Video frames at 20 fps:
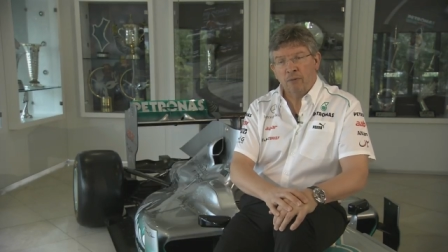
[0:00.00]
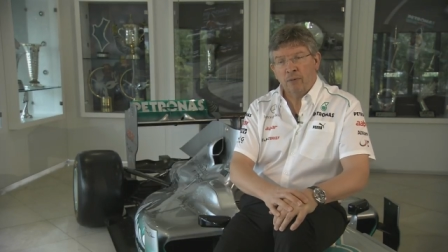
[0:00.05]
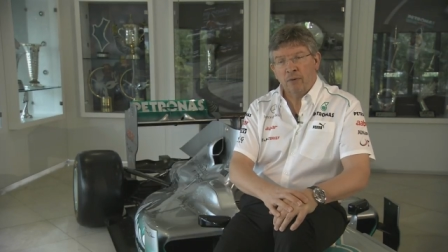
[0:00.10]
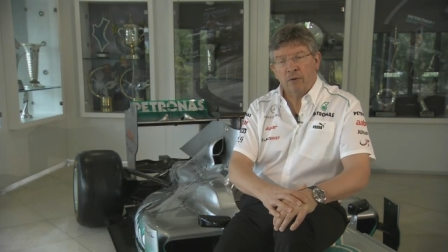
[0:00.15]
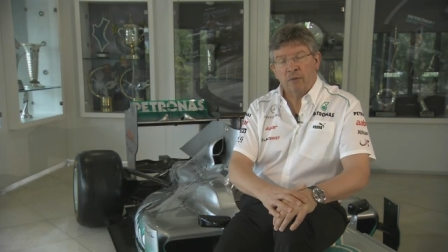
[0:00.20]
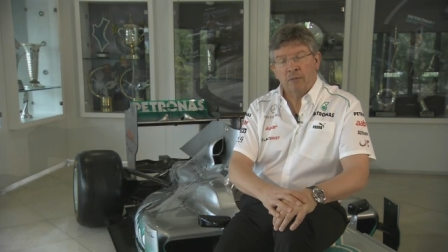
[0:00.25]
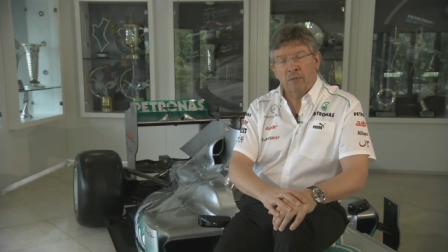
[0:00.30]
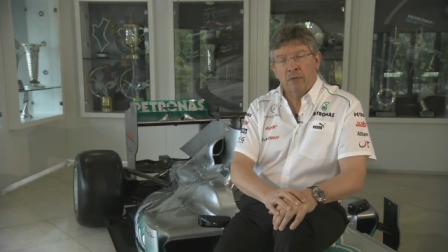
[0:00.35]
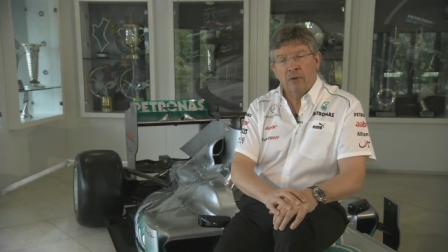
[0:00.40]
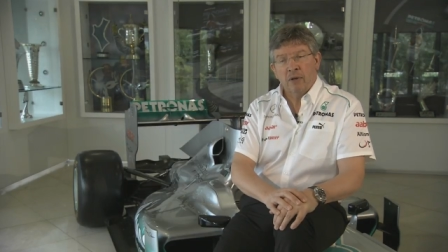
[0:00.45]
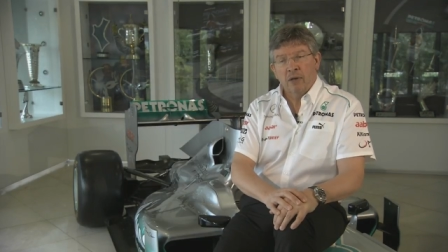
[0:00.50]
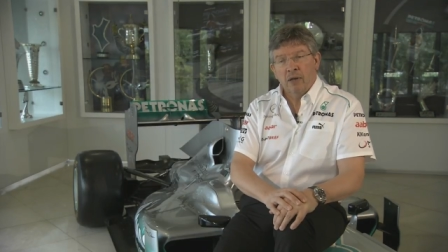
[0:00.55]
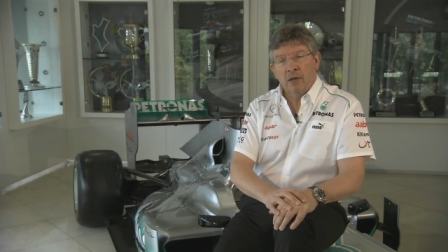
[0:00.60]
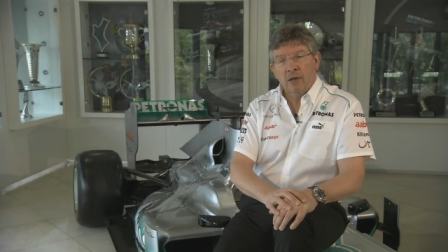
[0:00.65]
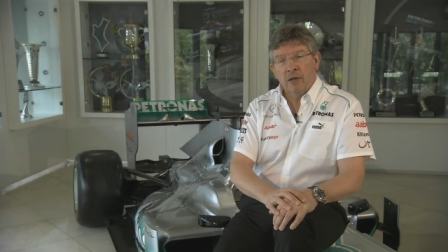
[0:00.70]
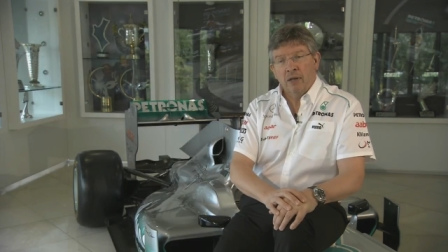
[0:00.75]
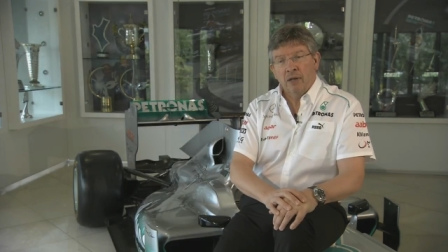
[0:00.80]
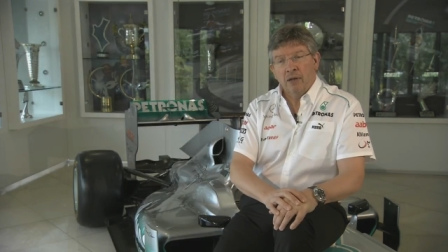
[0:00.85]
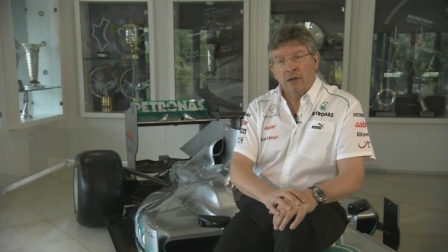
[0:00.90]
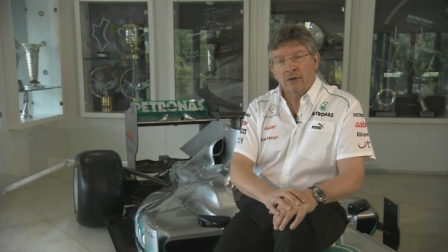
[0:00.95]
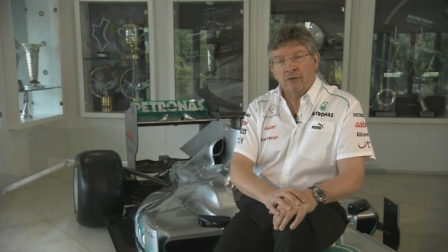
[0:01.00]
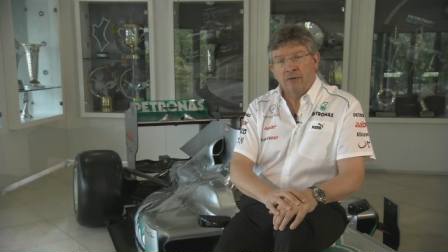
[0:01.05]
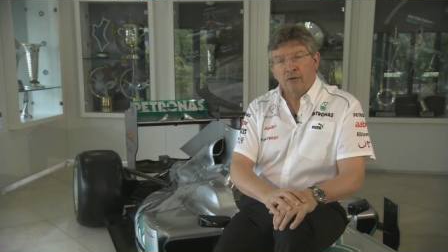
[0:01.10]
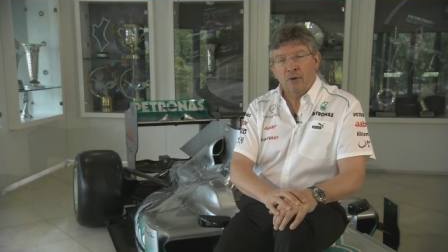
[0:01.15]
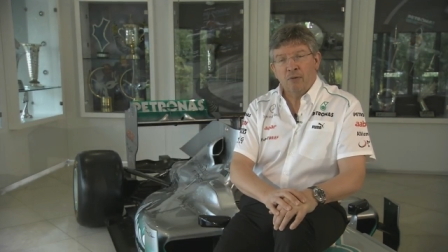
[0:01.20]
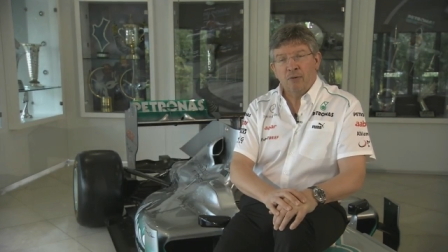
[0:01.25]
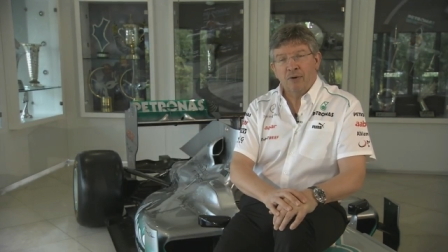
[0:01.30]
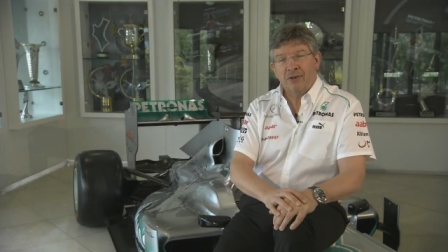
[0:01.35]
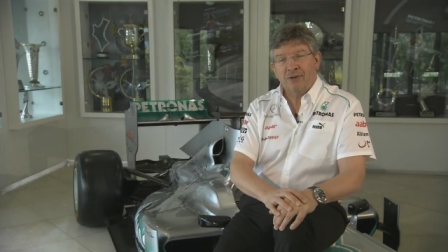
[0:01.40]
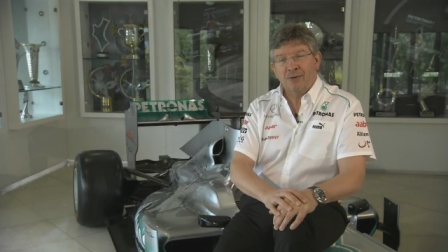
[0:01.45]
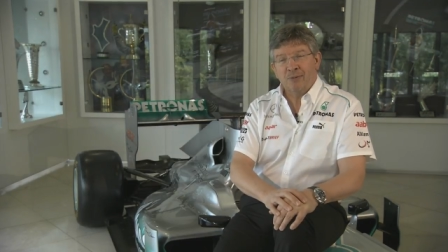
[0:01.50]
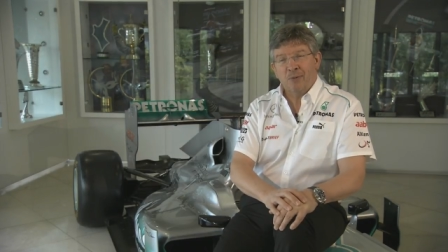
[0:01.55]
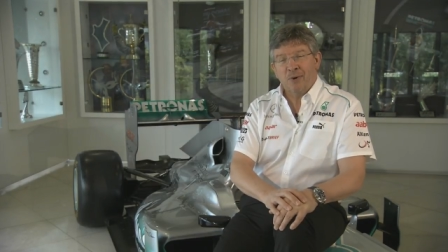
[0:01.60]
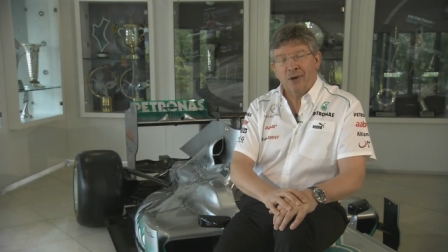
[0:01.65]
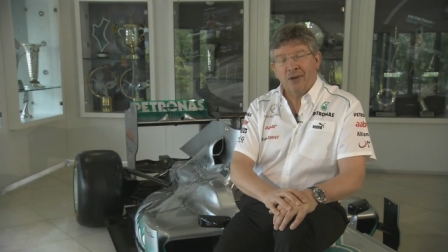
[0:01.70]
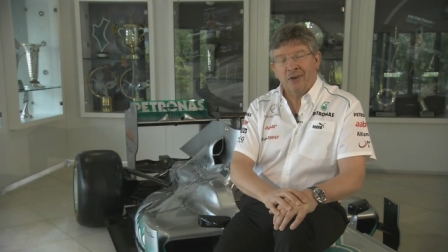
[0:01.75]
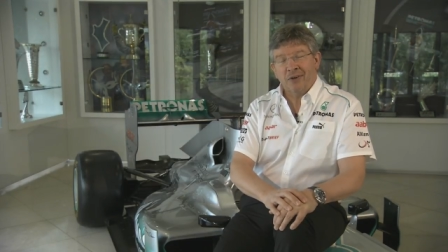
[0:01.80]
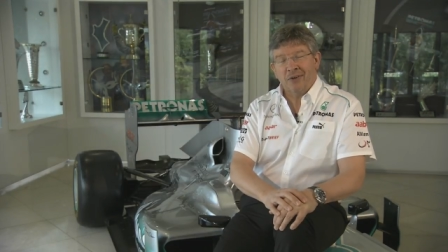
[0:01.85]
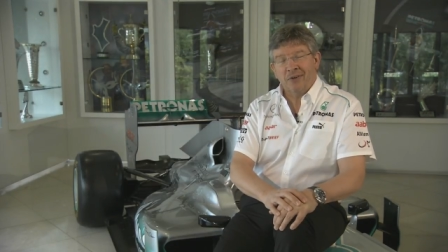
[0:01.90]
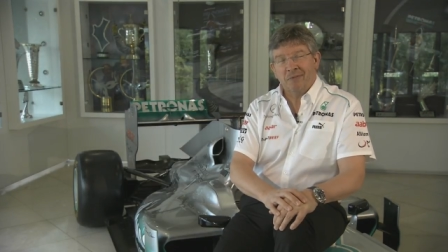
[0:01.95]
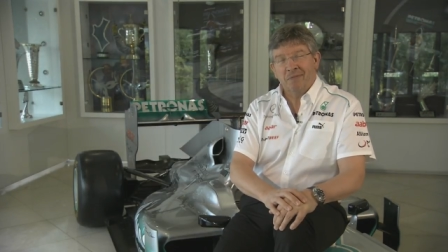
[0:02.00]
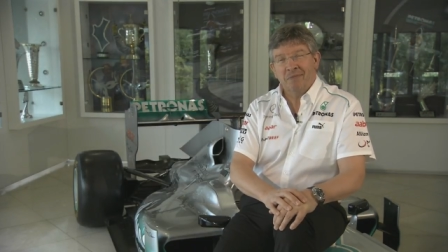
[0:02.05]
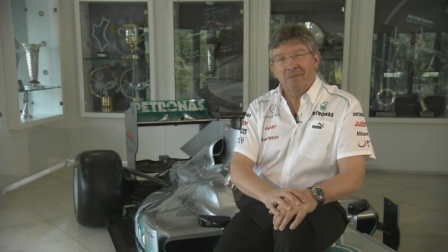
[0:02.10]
But there's no reason why not.